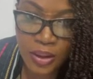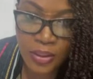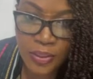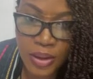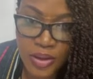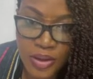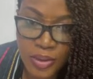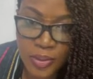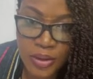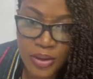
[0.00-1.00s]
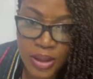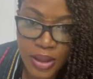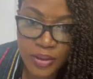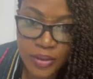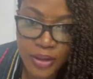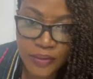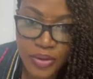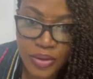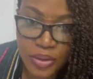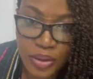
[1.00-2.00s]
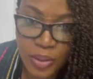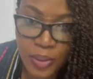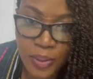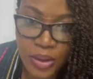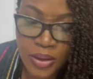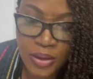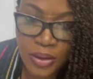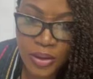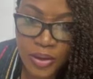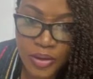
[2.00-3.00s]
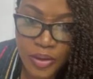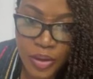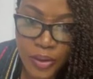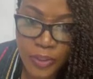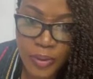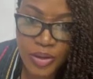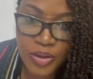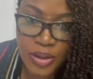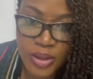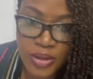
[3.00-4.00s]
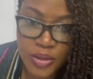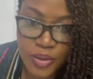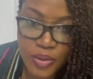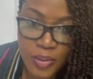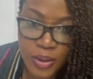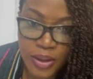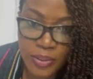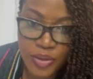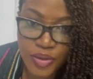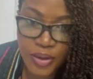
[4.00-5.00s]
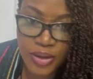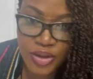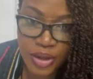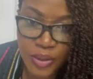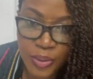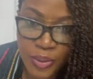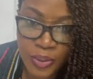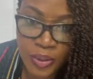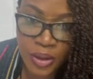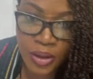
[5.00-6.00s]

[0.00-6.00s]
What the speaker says: I saw someone saying good afternoon. So sorry, please just excuse me. Let me just try and check through.